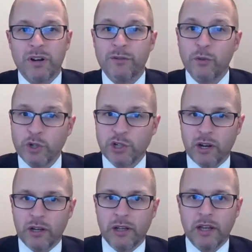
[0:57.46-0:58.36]
But
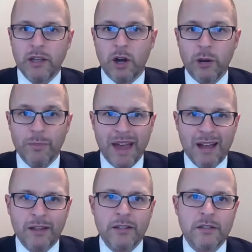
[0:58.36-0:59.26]
unfortunately, on
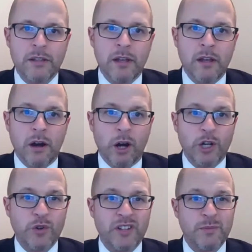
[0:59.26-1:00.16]
balance, our
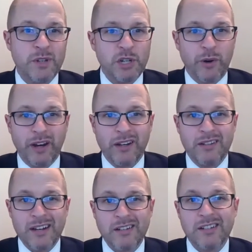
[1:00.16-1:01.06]
transmission rate
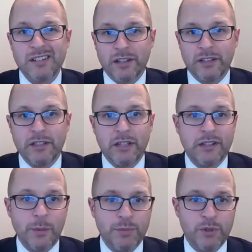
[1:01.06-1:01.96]
is actually slightly
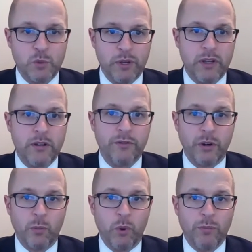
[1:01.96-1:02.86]
ticked up this week
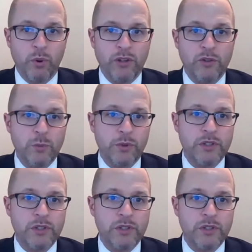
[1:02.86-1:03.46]
from 1.2%